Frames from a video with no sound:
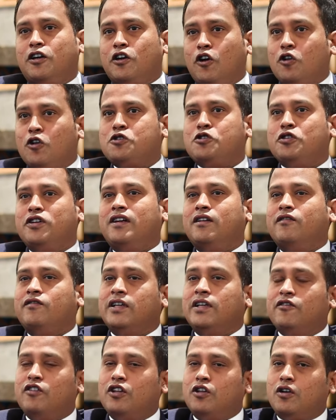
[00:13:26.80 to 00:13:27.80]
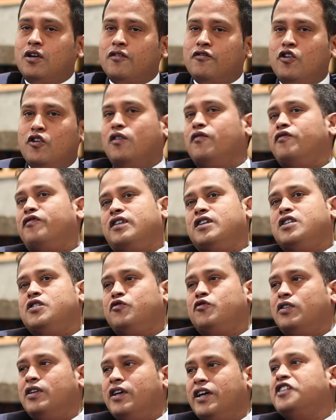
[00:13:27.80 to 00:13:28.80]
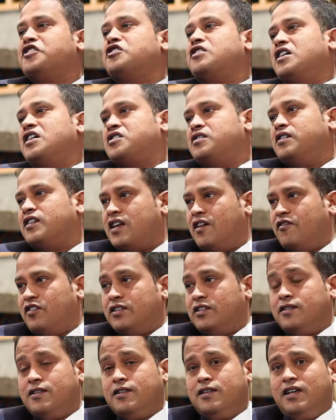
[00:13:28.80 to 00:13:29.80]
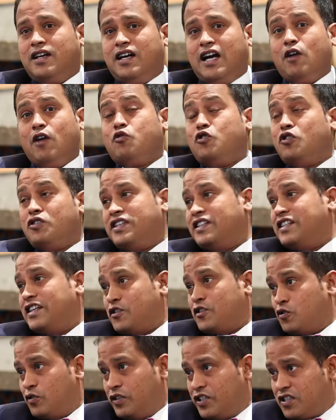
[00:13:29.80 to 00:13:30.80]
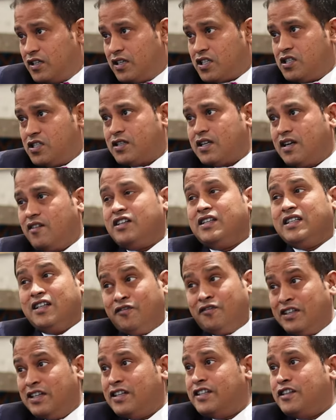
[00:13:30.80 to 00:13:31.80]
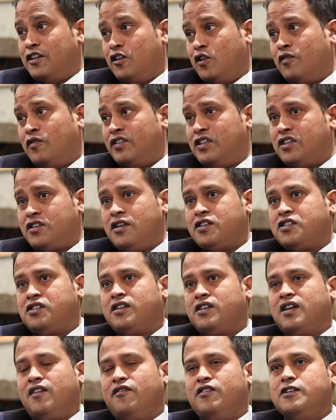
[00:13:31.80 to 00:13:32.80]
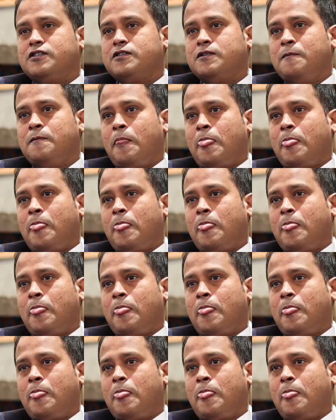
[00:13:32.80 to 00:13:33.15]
And also it'll give a lot of confidence for an international traveler. I would not say there's no international traveler. Definitely there are a lot of international travelers.